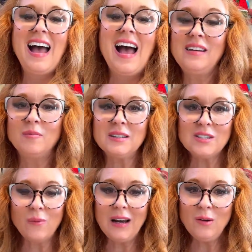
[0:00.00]
Number
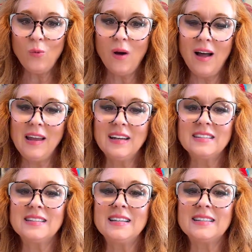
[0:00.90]
21
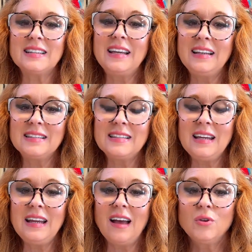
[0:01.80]
is this
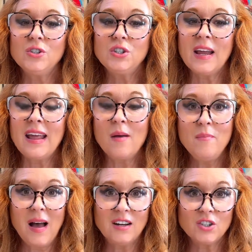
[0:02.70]
easy crochet
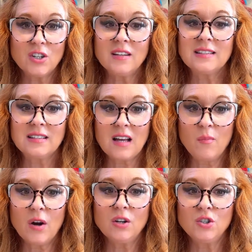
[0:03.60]
mesh
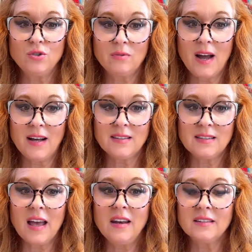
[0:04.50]
summer dress,
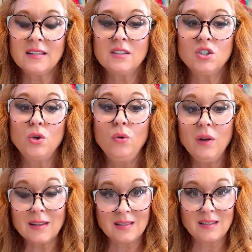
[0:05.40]
and it's a
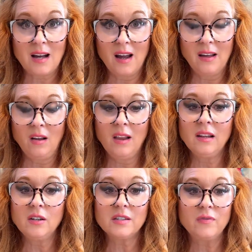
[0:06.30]
tunic style. It
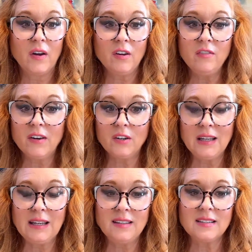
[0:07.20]
looks very, very
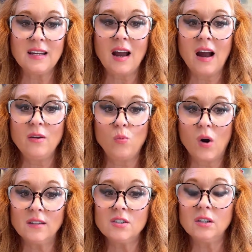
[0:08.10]
easy. I
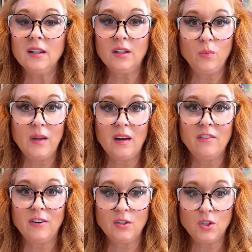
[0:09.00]
watched a little bit of
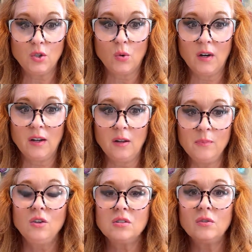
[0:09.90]
her tutorial.
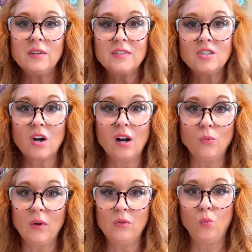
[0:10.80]
You sort of start
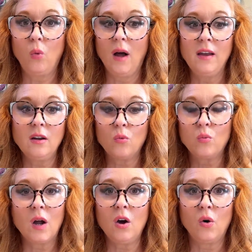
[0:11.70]
with one
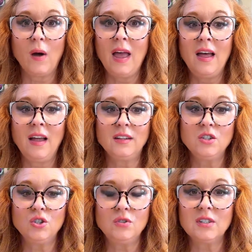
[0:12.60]
row
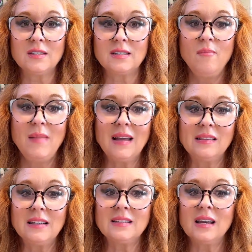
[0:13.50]
and you just make
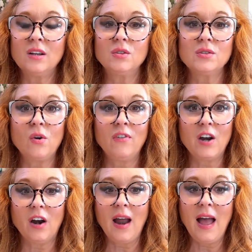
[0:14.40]
this. It goes over
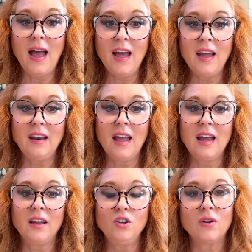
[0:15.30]
your head
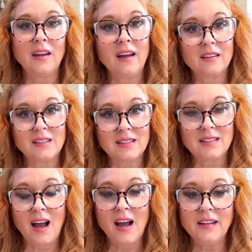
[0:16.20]
and you connect the
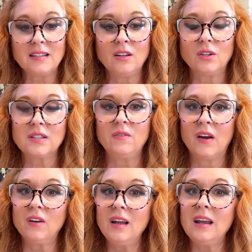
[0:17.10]
sides. It looks
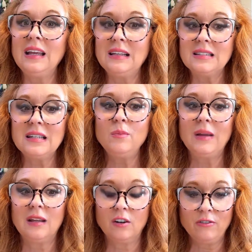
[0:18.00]
very easy,
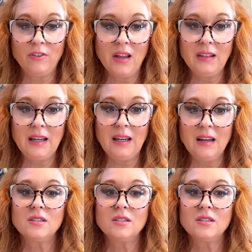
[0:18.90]
beginner friendly.